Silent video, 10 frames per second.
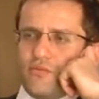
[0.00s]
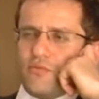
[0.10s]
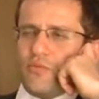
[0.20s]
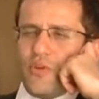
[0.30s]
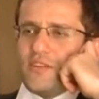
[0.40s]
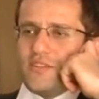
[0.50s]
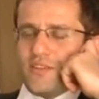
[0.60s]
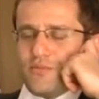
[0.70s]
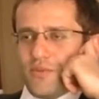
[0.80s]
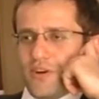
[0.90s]

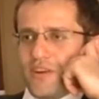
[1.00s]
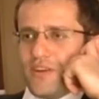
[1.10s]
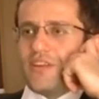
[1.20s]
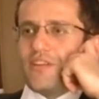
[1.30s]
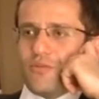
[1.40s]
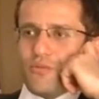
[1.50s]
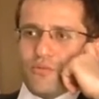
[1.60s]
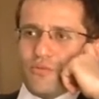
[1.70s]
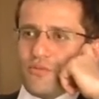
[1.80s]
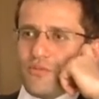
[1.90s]
raising my elo
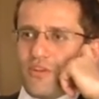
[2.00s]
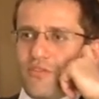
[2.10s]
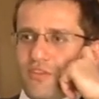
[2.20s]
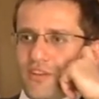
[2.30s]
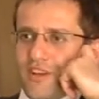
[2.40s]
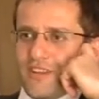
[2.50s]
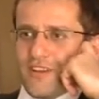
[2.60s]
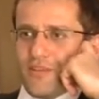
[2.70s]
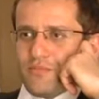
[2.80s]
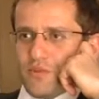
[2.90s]
or anything like
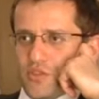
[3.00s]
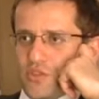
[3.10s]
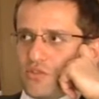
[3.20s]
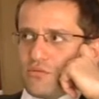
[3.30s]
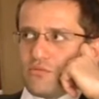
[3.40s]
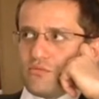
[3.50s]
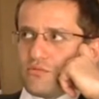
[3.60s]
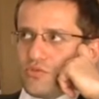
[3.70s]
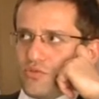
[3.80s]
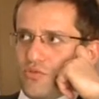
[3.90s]
that, but just to
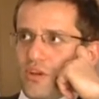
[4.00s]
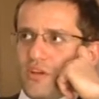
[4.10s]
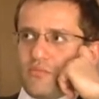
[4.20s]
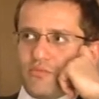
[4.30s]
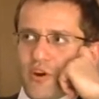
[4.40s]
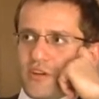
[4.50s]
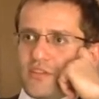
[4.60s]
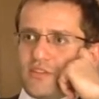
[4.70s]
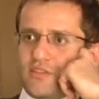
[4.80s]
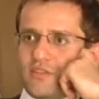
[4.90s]
train and
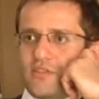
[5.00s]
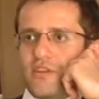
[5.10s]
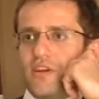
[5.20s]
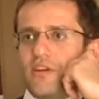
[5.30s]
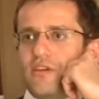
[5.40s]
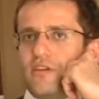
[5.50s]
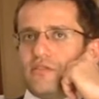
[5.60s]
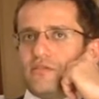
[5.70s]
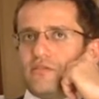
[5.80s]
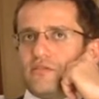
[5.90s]
practice
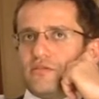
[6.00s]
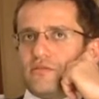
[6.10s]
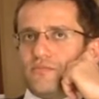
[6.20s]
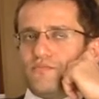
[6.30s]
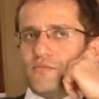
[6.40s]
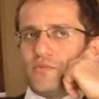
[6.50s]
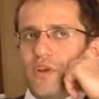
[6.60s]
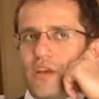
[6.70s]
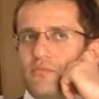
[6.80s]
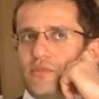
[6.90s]
to
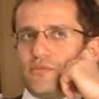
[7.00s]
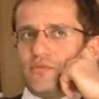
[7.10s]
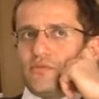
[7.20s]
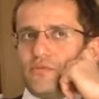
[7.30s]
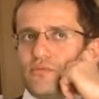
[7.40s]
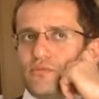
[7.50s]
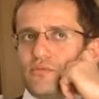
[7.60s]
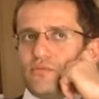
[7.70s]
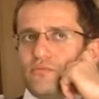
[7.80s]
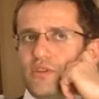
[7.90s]
be able
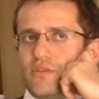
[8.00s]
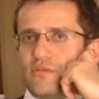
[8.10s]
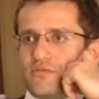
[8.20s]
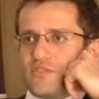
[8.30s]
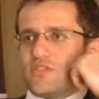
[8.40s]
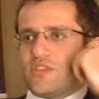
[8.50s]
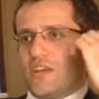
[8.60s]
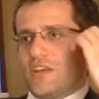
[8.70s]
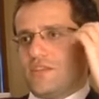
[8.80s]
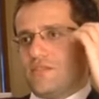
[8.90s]
to,
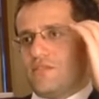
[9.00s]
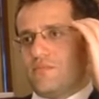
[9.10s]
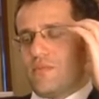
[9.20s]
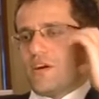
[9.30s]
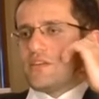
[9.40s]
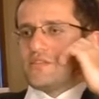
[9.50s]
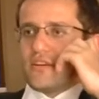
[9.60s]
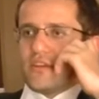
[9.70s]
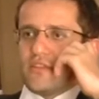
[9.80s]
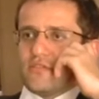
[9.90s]
sustain my
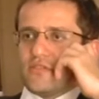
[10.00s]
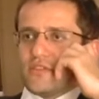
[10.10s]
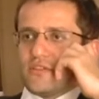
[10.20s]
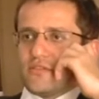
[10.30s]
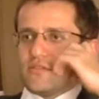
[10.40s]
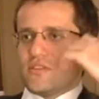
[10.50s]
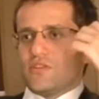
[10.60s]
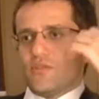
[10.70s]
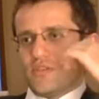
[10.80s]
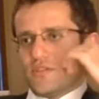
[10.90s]
psychological
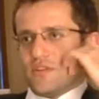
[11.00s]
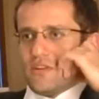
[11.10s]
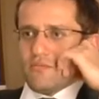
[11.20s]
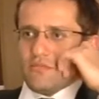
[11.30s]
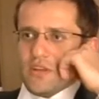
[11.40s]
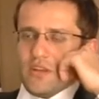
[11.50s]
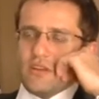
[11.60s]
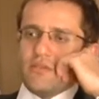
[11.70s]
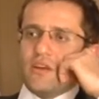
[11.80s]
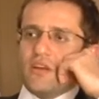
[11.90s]
situation
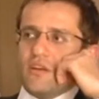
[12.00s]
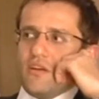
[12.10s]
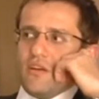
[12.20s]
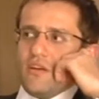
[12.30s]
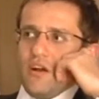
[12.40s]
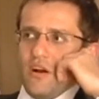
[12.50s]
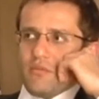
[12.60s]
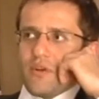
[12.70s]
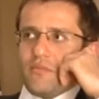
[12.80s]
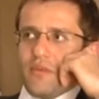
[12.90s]
in
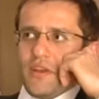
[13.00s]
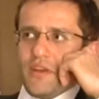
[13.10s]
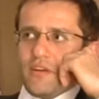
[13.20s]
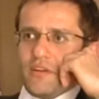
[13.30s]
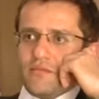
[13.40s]
upcoming